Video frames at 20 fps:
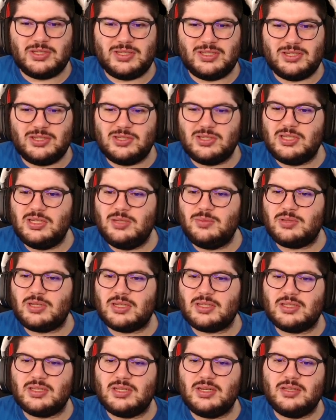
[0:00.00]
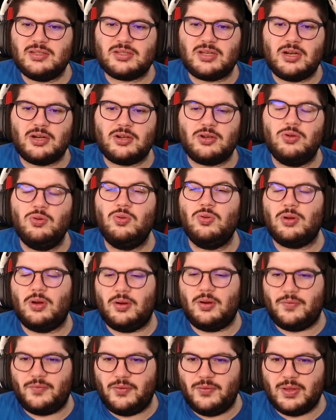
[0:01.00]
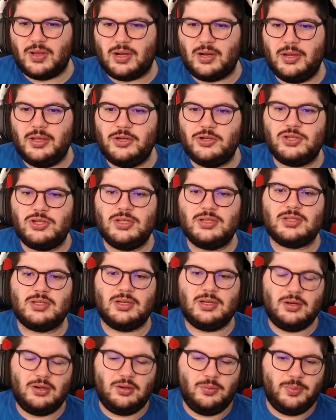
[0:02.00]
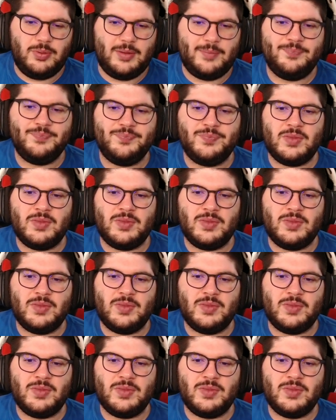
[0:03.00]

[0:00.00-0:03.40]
It just seems like City's kind of cooled off on the clean sheets a little bit.